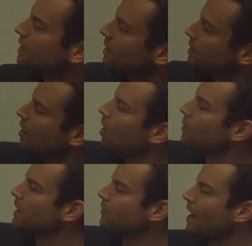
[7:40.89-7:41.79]
the
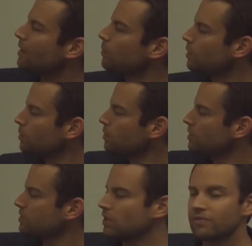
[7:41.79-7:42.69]
holding rate
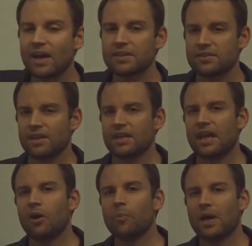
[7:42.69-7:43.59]
will serve us
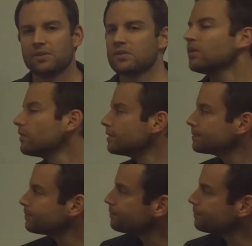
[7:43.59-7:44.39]
and help us too.